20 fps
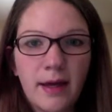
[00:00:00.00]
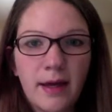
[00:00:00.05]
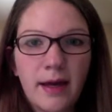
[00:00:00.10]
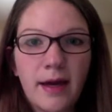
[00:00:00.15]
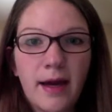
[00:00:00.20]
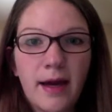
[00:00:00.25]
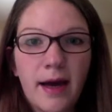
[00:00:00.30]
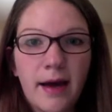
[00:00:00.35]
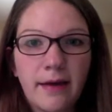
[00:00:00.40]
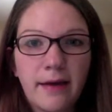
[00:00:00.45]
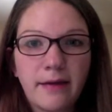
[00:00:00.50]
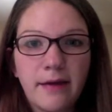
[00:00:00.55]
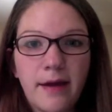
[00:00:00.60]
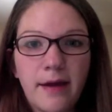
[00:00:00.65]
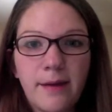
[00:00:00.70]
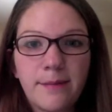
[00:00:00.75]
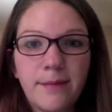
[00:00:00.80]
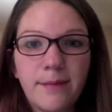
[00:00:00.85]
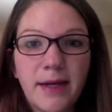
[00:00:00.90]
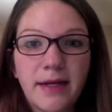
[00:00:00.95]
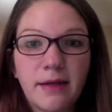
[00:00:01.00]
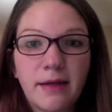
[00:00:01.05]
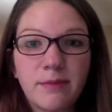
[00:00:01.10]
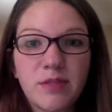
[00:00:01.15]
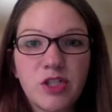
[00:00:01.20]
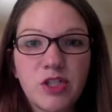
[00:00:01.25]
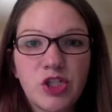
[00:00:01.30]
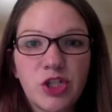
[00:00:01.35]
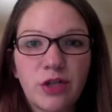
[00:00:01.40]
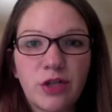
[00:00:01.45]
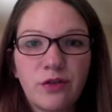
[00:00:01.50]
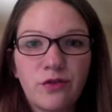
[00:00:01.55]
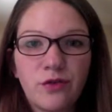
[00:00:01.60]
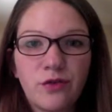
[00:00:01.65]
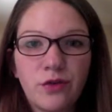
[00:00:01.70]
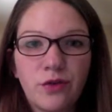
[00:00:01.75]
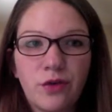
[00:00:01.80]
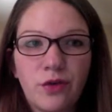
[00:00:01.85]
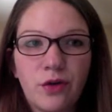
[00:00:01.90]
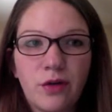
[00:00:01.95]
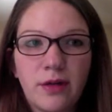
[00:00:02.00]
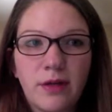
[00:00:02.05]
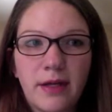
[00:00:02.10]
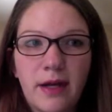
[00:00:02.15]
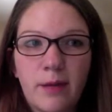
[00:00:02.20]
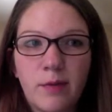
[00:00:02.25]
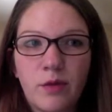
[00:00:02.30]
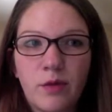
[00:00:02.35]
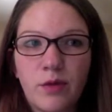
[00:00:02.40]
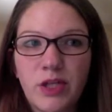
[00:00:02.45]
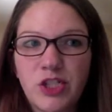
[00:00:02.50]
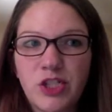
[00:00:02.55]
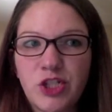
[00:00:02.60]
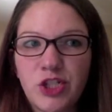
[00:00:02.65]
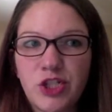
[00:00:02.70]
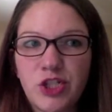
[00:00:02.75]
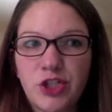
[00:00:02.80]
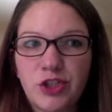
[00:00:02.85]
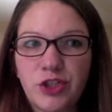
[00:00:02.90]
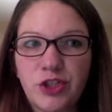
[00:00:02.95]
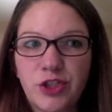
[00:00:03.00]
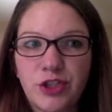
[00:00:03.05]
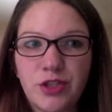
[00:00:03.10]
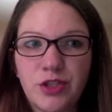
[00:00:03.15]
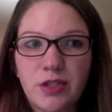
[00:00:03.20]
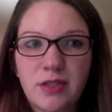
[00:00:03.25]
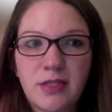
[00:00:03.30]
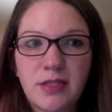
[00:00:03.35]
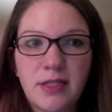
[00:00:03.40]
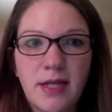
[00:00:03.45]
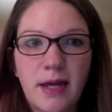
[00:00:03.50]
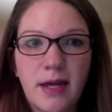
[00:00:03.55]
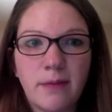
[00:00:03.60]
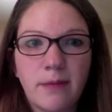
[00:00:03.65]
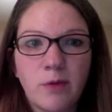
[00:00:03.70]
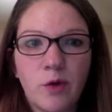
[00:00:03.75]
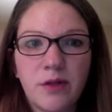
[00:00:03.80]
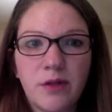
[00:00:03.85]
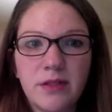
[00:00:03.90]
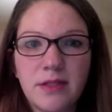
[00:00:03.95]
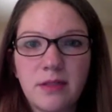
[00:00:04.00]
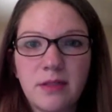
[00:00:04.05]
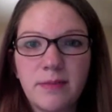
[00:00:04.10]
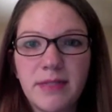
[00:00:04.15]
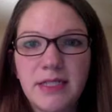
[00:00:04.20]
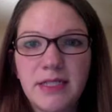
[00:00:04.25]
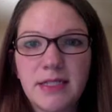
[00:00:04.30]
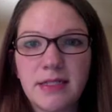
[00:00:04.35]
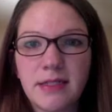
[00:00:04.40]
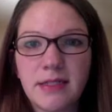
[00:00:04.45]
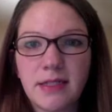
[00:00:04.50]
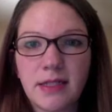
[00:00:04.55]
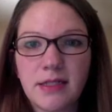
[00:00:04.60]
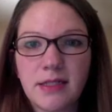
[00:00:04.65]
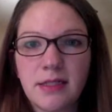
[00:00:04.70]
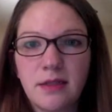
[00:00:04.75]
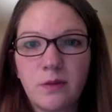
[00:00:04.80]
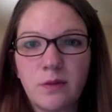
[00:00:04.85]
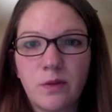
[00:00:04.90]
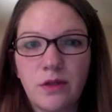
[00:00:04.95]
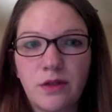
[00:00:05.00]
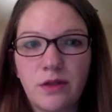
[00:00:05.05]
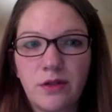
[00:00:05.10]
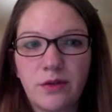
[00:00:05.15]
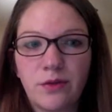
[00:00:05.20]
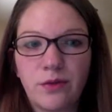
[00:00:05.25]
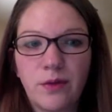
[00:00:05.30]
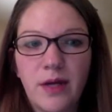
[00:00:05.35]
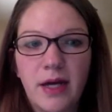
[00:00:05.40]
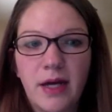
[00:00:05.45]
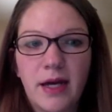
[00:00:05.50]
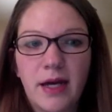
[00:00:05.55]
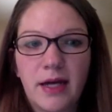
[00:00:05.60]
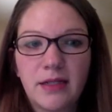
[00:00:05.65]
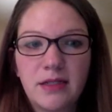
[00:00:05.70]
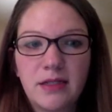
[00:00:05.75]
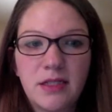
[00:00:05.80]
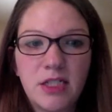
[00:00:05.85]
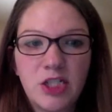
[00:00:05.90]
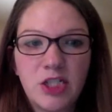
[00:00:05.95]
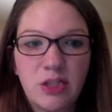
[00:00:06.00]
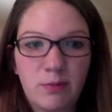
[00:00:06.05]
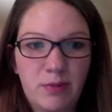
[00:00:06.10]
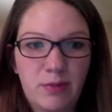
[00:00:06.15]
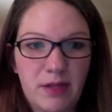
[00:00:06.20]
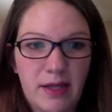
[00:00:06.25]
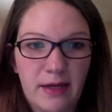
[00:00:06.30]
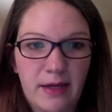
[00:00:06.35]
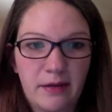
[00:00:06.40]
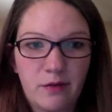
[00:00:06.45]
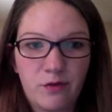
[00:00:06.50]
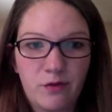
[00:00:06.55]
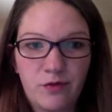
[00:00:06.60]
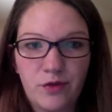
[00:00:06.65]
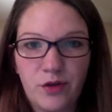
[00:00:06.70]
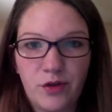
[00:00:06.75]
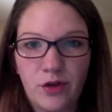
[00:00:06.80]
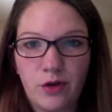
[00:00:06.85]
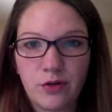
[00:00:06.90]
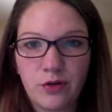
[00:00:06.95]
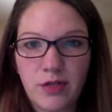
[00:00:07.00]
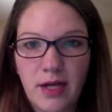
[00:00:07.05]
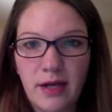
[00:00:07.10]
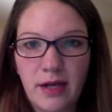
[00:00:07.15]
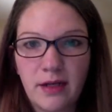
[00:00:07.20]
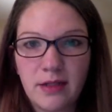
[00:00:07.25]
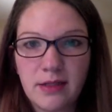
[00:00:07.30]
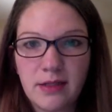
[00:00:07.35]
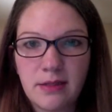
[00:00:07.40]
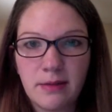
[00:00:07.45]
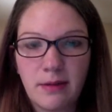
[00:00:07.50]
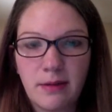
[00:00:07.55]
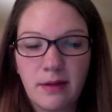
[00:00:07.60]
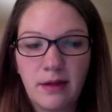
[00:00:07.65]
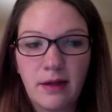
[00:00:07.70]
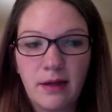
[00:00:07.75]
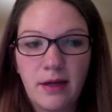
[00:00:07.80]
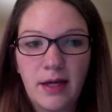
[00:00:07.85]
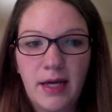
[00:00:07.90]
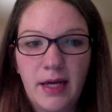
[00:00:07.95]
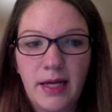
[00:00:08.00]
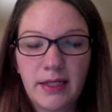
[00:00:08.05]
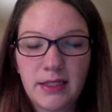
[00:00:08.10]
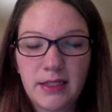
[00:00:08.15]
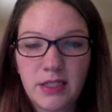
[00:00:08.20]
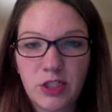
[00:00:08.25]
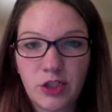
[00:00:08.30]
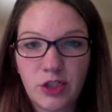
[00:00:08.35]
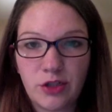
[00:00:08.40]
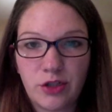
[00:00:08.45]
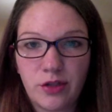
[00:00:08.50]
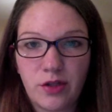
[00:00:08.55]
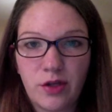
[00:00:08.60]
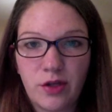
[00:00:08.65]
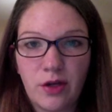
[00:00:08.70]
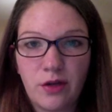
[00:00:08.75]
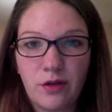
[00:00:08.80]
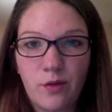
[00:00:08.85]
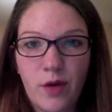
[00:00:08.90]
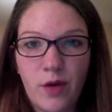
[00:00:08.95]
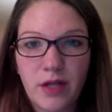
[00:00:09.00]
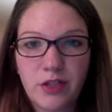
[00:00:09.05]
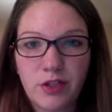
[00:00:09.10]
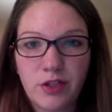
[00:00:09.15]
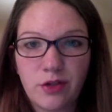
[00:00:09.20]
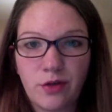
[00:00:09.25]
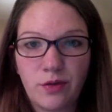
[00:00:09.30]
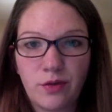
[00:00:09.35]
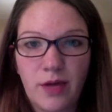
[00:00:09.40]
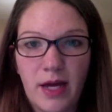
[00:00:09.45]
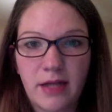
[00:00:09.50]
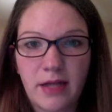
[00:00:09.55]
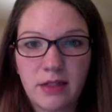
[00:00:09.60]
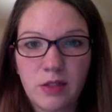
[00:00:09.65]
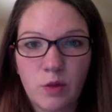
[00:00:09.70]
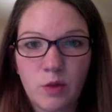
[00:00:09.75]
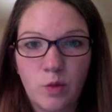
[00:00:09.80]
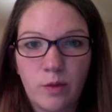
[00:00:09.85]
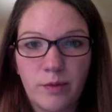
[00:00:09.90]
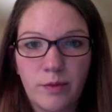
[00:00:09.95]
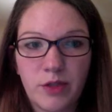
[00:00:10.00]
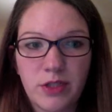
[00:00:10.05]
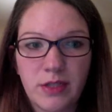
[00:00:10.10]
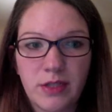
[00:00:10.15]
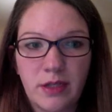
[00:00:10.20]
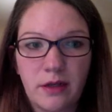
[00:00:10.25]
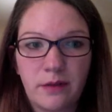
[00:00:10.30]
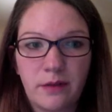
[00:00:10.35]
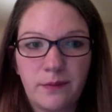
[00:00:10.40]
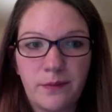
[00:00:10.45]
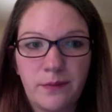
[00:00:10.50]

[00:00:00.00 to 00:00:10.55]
Hi, my name is Jennifer Hull and I'm a registered nurse. Today I'm going to be discussing with you a teaching plan for otitis externa, otherwise known as swimmer's ear.